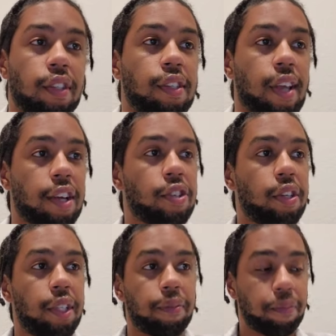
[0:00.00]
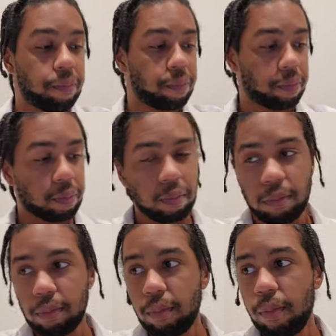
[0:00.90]
is actually,
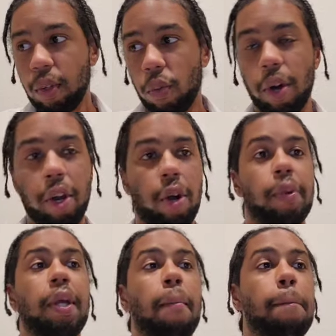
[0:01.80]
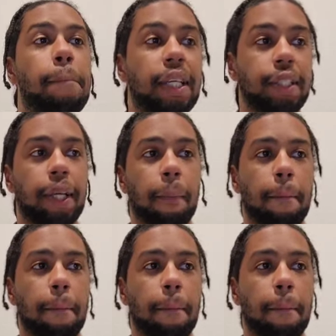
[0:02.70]
what are we building?